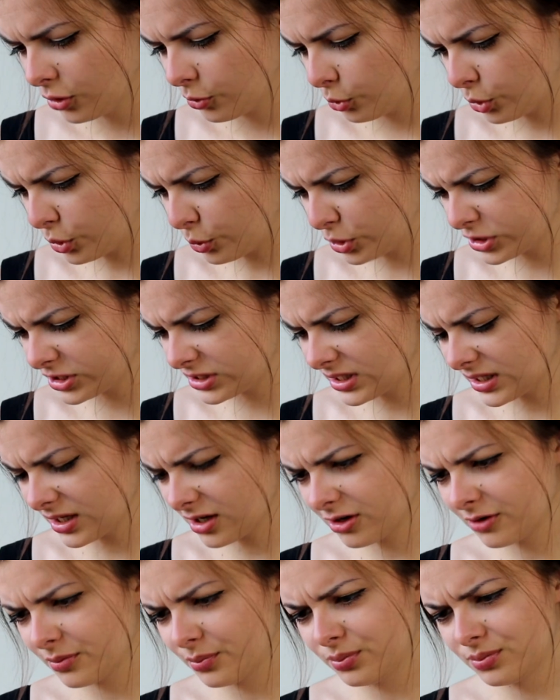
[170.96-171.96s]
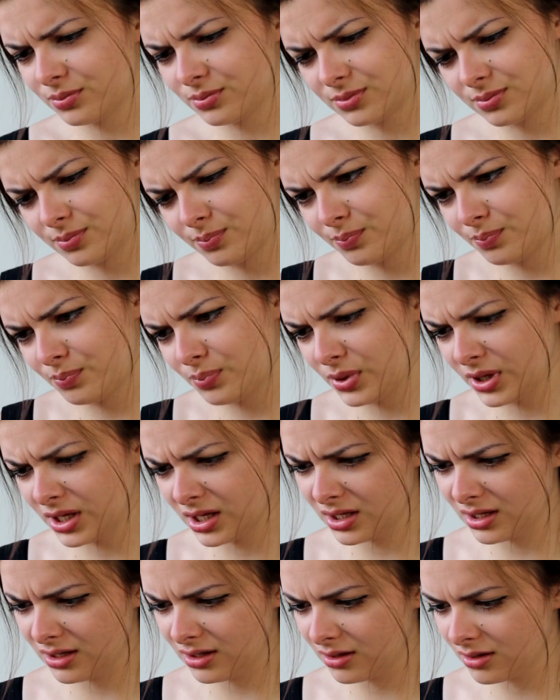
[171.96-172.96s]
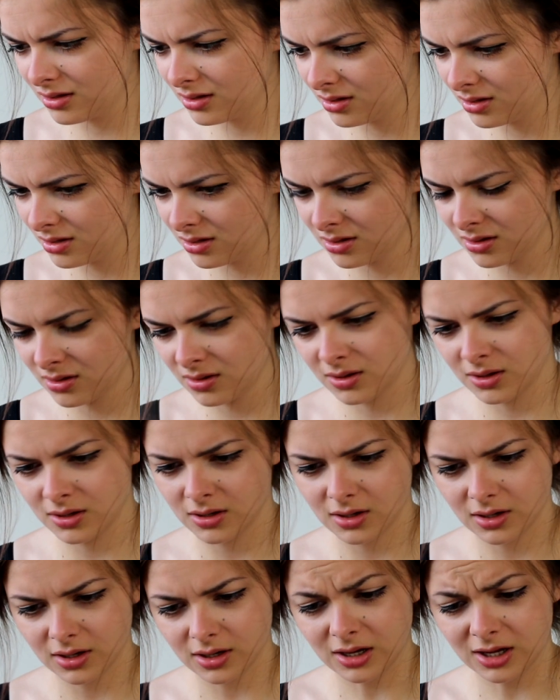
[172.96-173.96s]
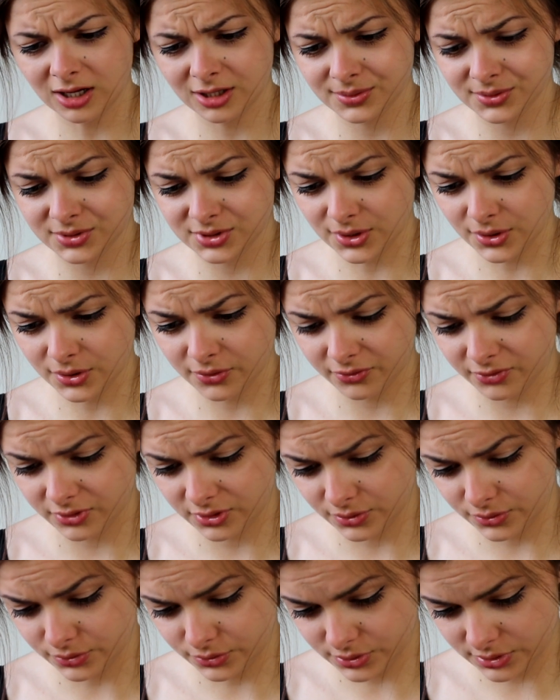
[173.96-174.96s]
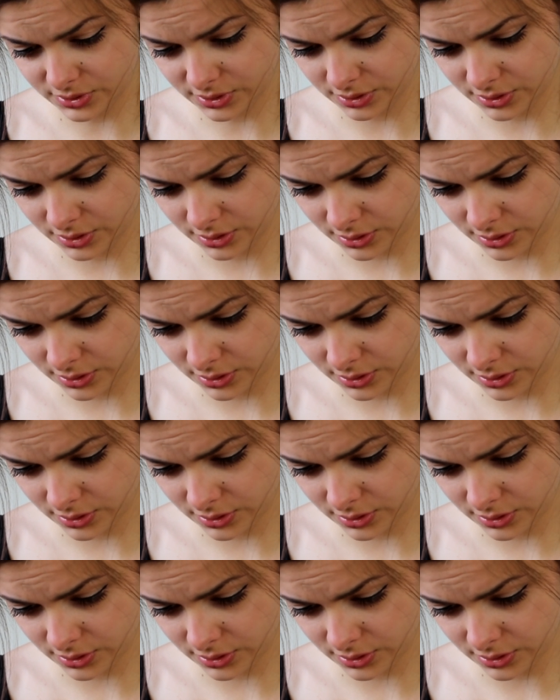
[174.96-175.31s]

What's that gonna be? I am so confused.